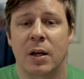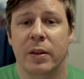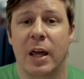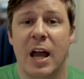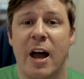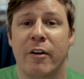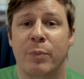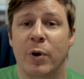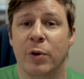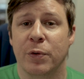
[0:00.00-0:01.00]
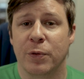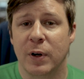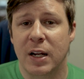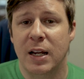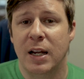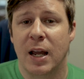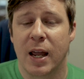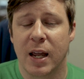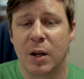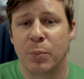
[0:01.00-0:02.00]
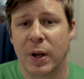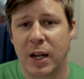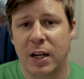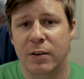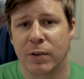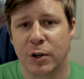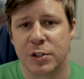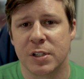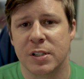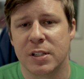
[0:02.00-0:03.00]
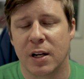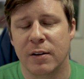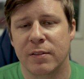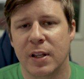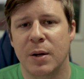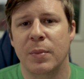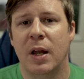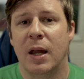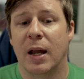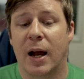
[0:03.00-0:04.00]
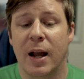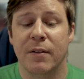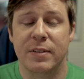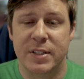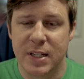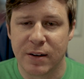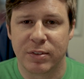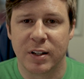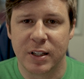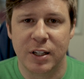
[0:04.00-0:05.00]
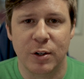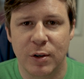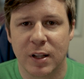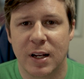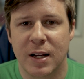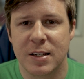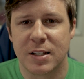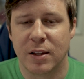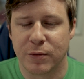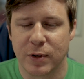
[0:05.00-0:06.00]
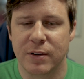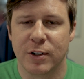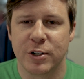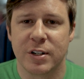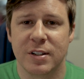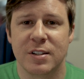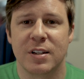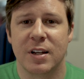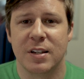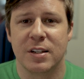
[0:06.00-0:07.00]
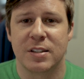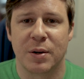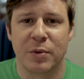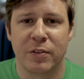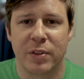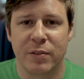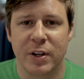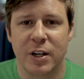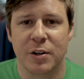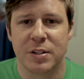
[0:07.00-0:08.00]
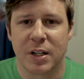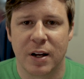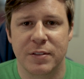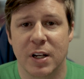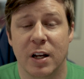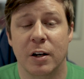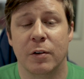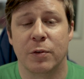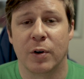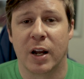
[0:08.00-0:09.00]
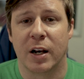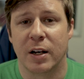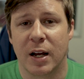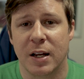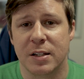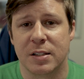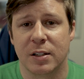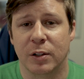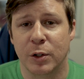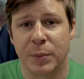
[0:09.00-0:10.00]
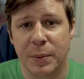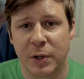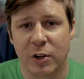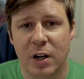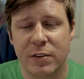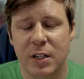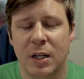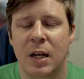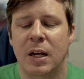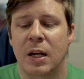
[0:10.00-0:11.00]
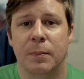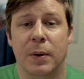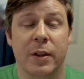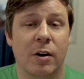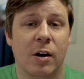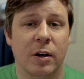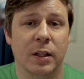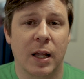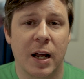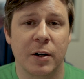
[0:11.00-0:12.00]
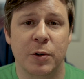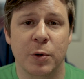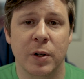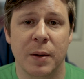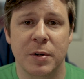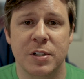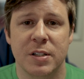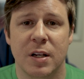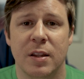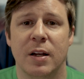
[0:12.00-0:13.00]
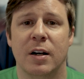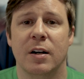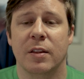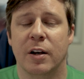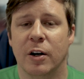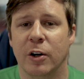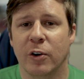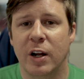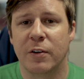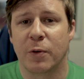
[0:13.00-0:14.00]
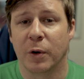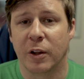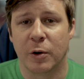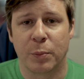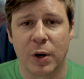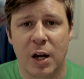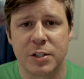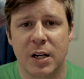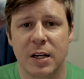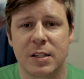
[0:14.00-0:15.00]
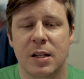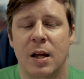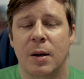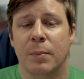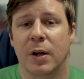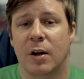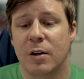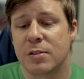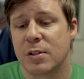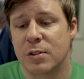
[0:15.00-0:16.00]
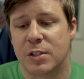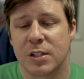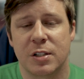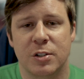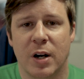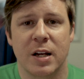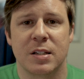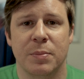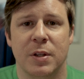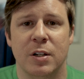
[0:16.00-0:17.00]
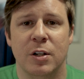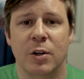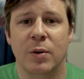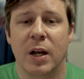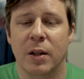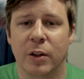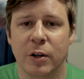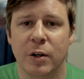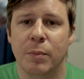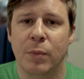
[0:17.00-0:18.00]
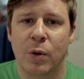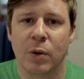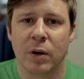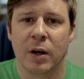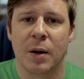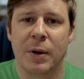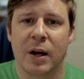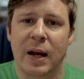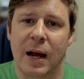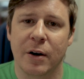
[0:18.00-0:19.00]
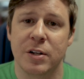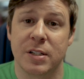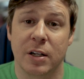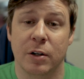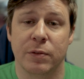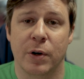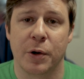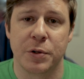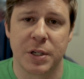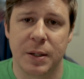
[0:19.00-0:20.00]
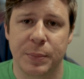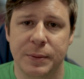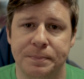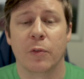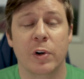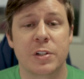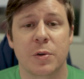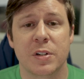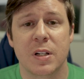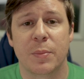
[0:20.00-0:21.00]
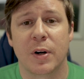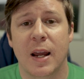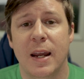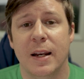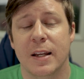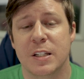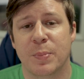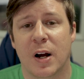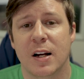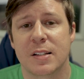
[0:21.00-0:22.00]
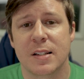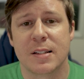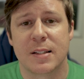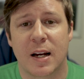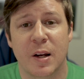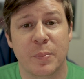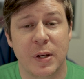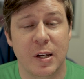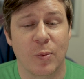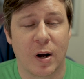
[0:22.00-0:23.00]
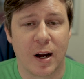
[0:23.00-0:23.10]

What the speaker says: They have both free and paid versions of them. I have definitely utilized the free versions in some of the videos that I've done for anodized aluminum engraving, but there are a lot of cool images on there that are great for little projects, but also just to try something new and learn more about how to set your photos up. Resource number 8 is Boxes.py.